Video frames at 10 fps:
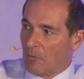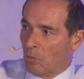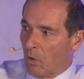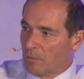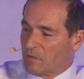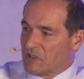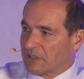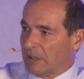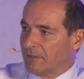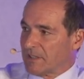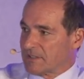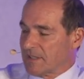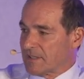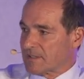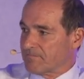Well, what we've discovered is
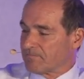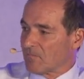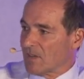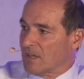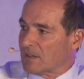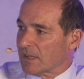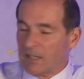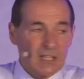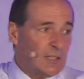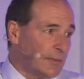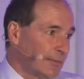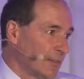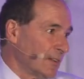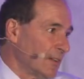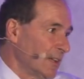this, that
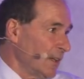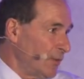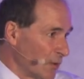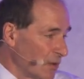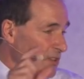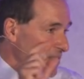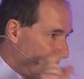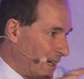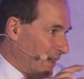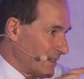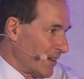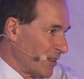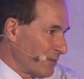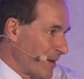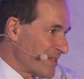if you can detect
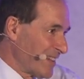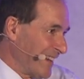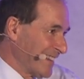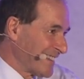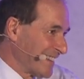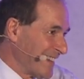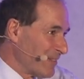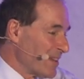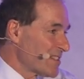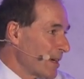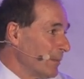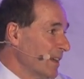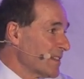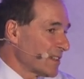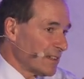on the website when someone
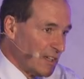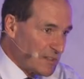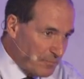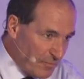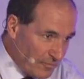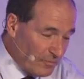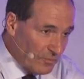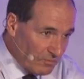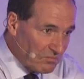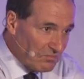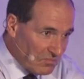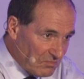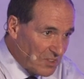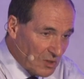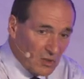has
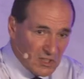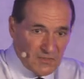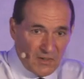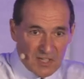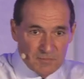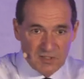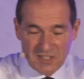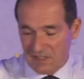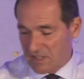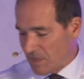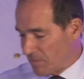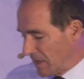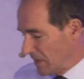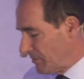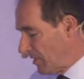you know, got as far as putting
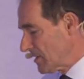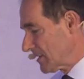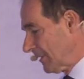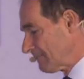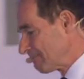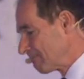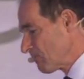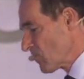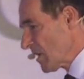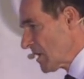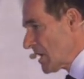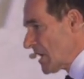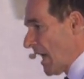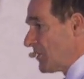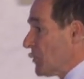something in the basket,
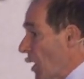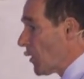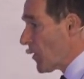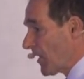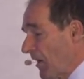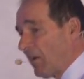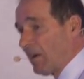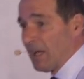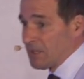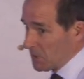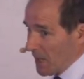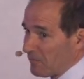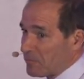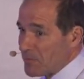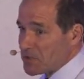and you know who they are, and you
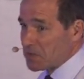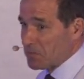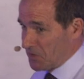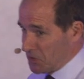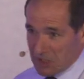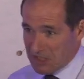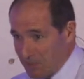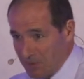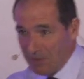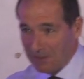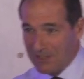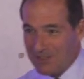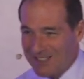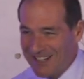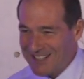have permission with GDPR
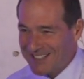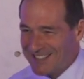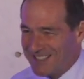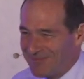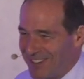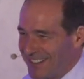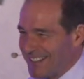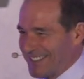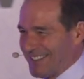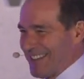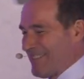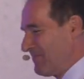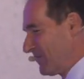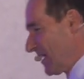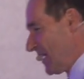legislation to market to them,